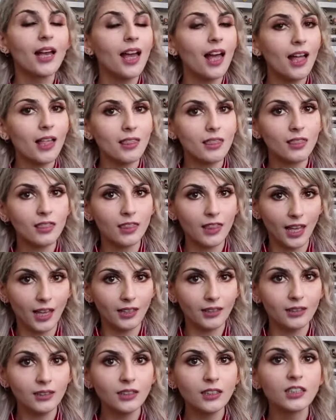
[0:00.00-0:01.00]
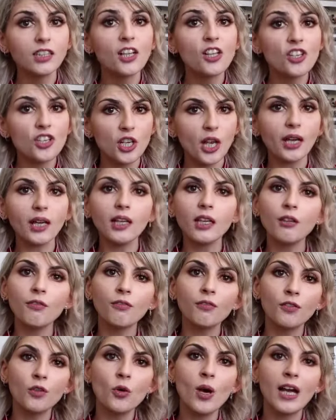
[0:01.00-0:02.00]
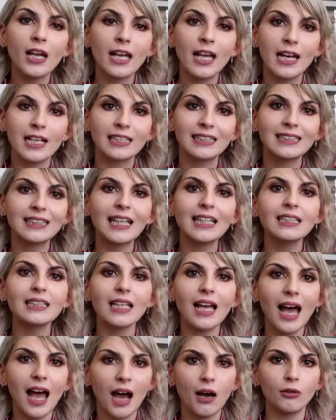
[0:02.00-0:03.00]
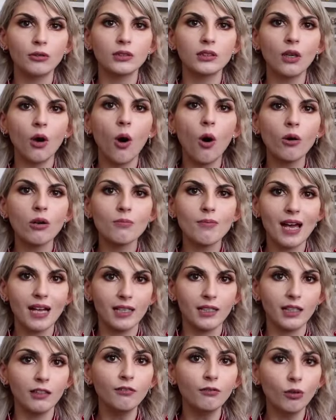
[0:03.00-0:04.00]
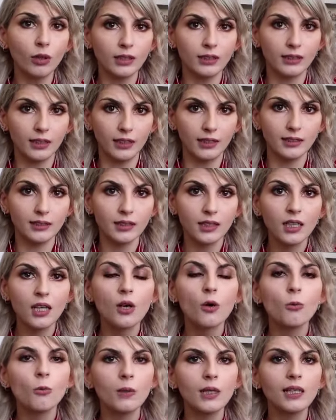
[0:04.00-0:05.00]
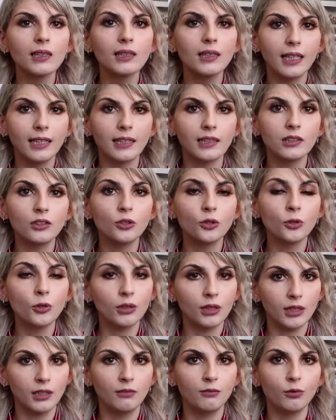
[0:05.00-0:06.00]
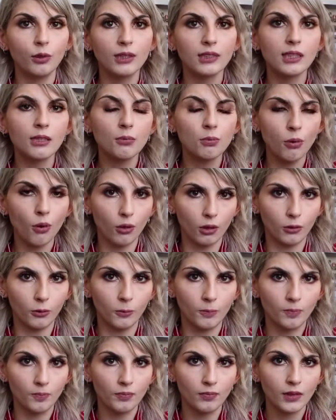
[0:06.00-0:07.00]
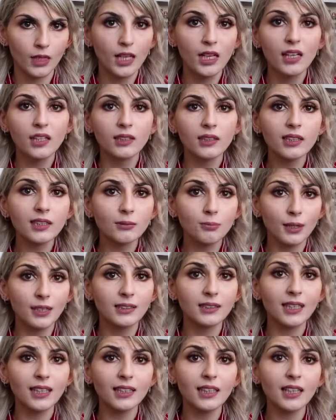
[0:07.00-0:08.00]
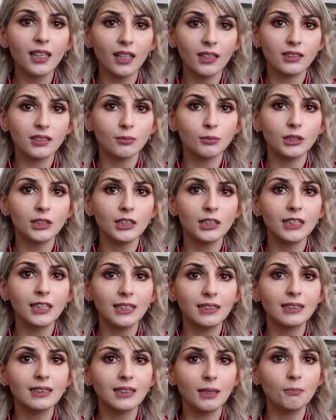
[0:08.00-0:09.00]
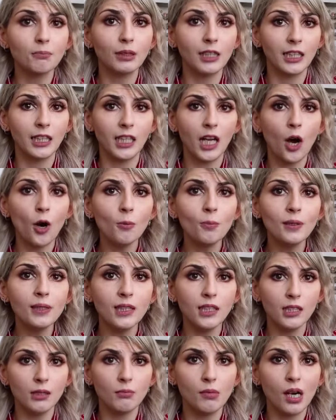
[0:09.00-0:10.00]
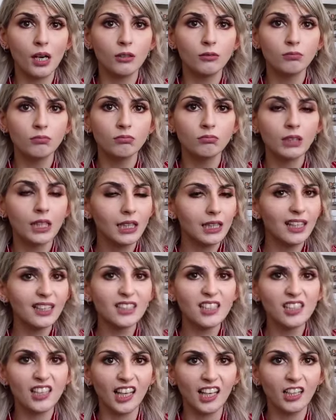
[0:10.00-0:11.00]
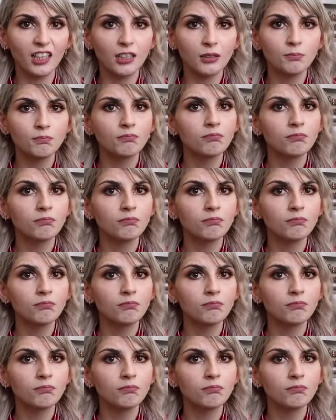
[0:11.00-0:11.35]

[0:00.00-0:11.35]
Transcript: and then check if you can send out automatic invoices with a link to your invoicing portal. This means that the customer can simply open the email, click the link,